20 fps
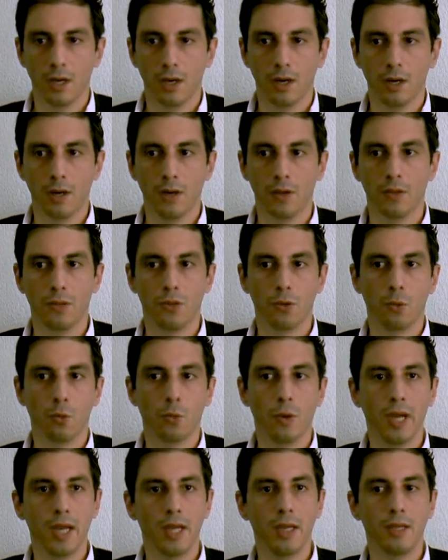Uh, the
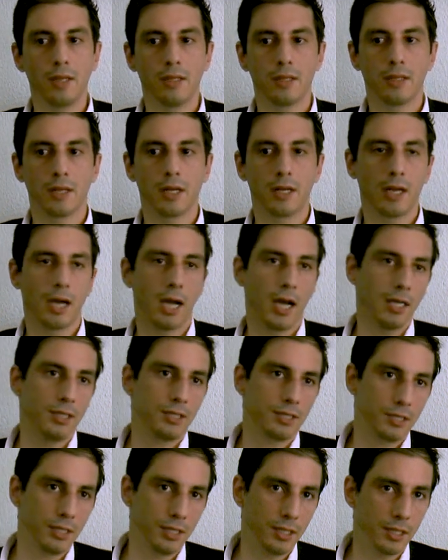way that
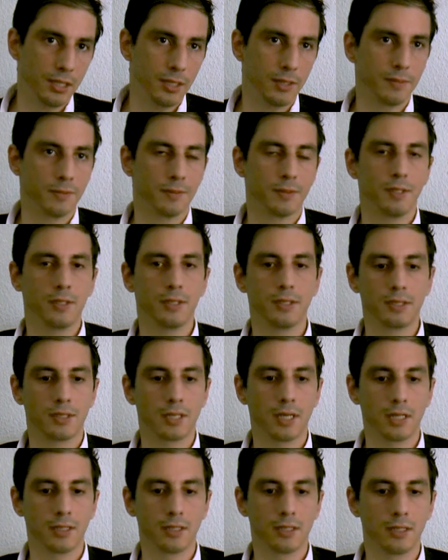I see it is
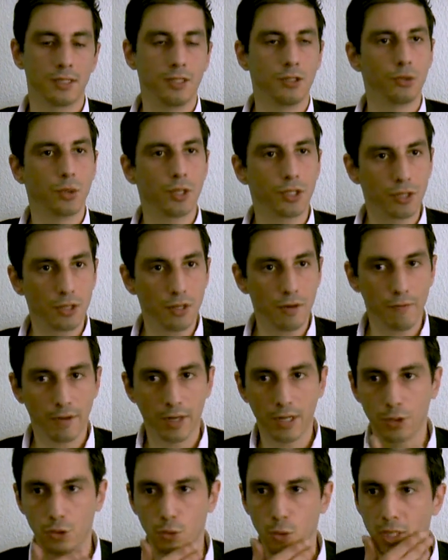that the situation in
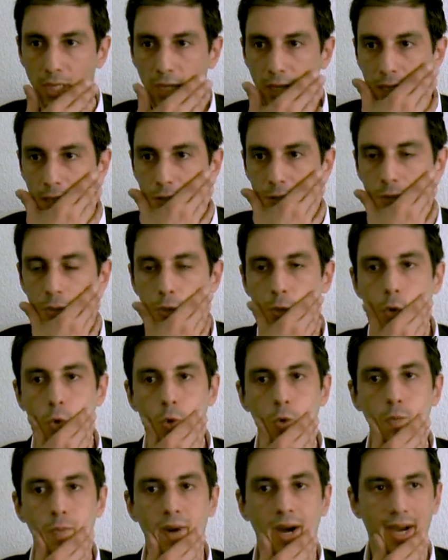Venezuela is
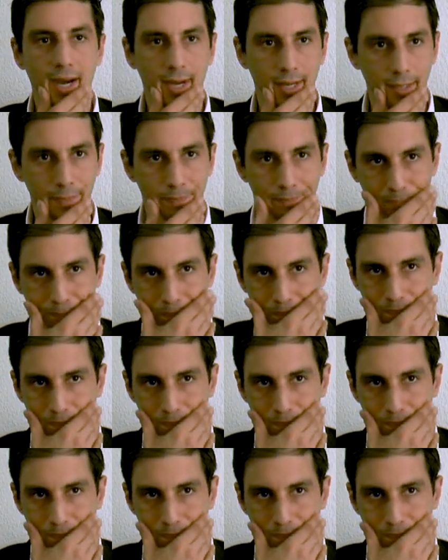so bad